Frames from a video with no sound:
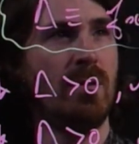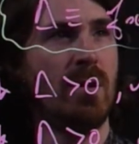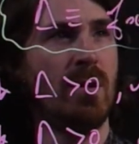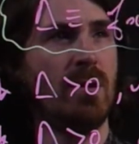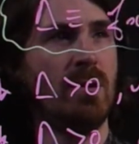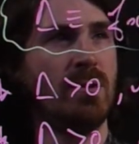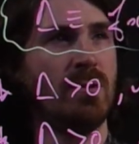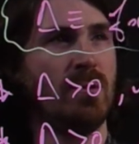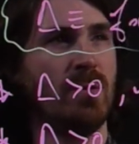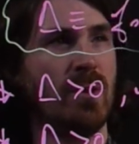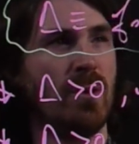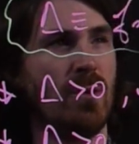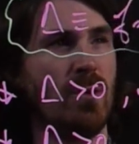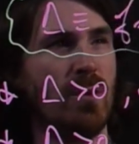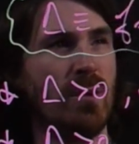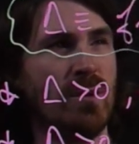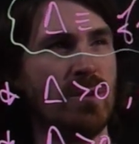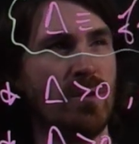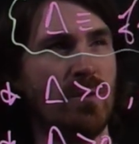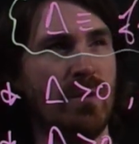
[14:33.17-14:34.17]
so
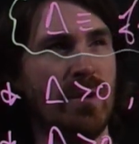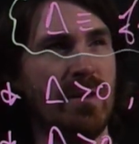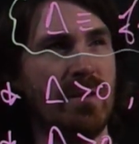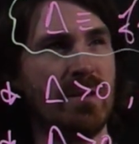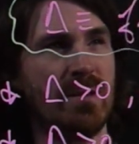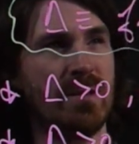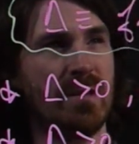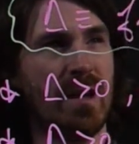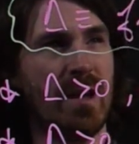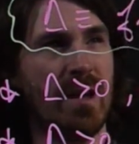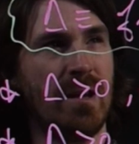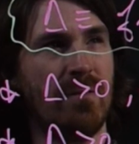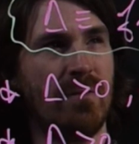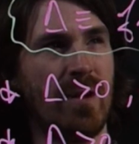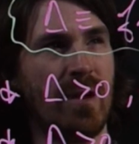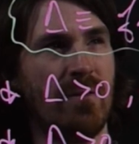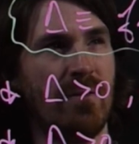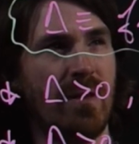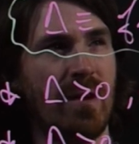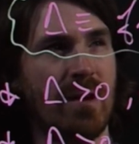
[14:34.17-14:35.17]
it's only the sign of
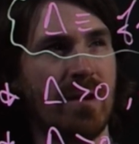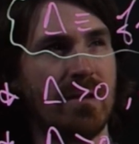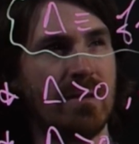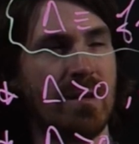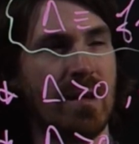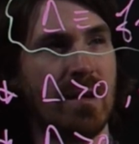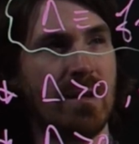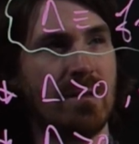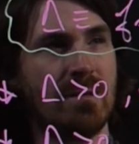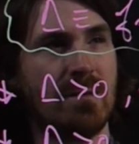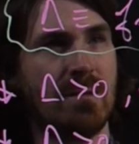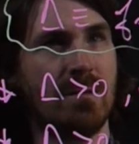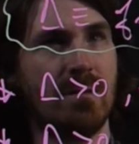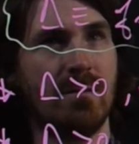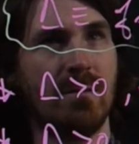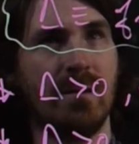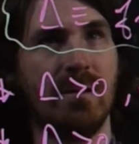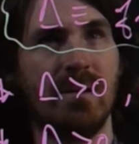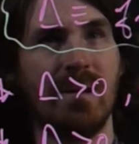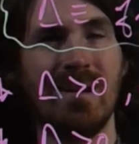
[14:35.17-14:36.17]
f(xx)
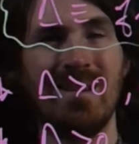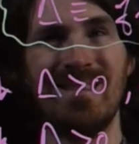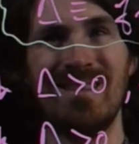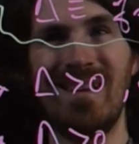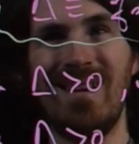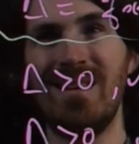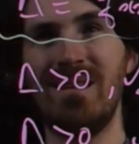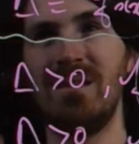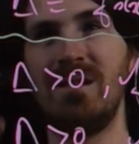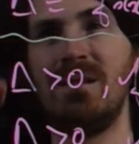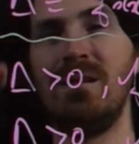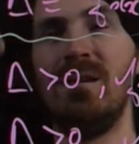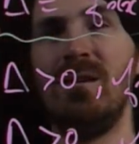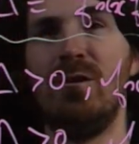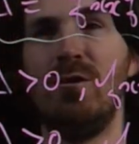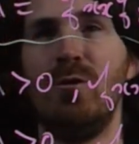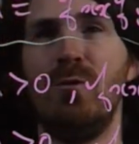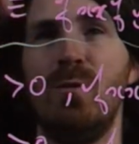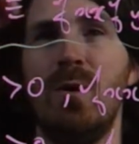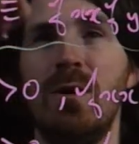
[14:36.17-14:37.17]
that dictates
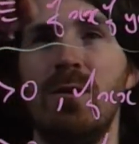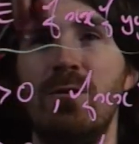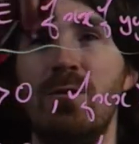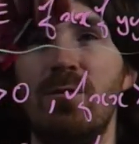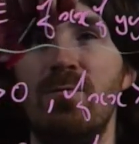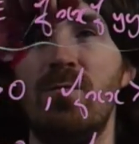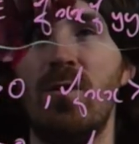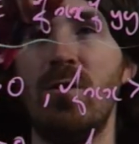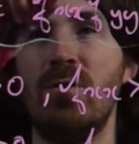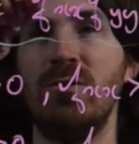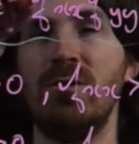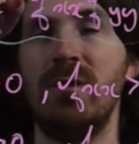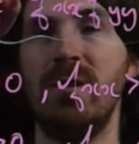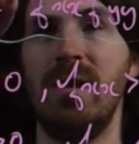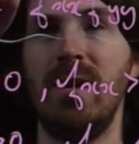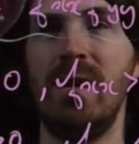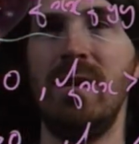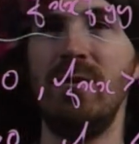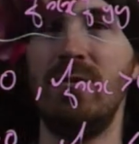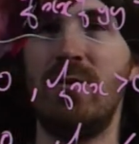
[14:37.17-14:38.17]
whether the function
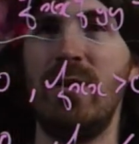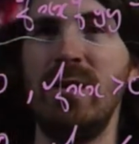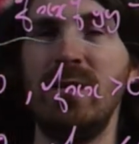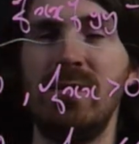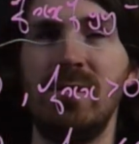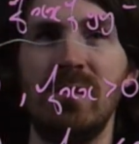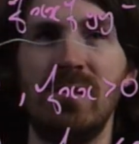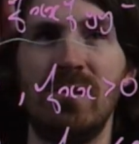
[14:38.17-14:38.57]
increases